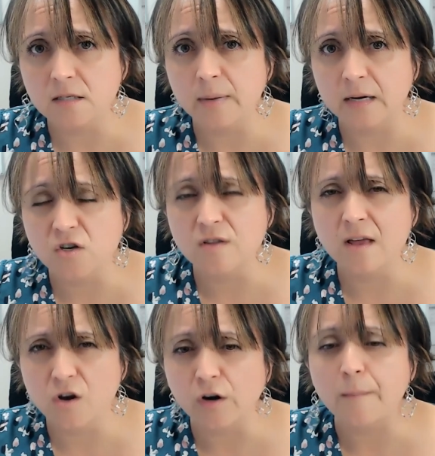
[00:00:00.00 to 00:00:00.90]
to make sure
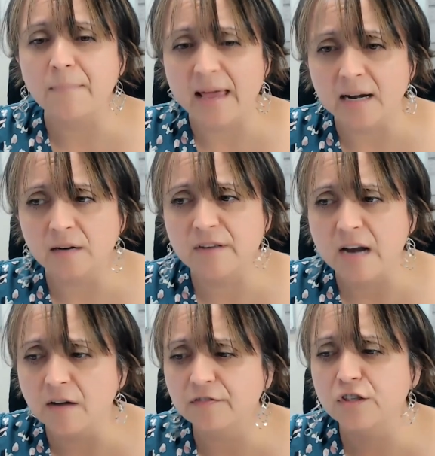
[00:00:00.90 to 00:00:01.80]
that you're competitive
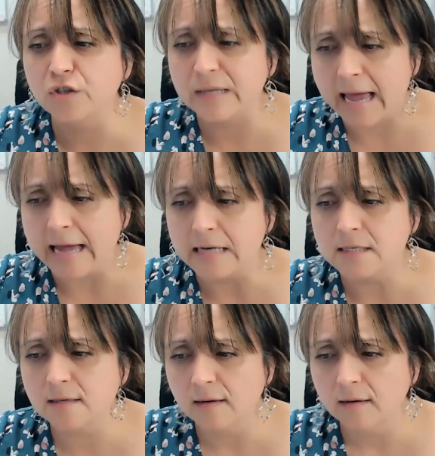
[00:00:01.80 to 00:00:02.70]
enough to get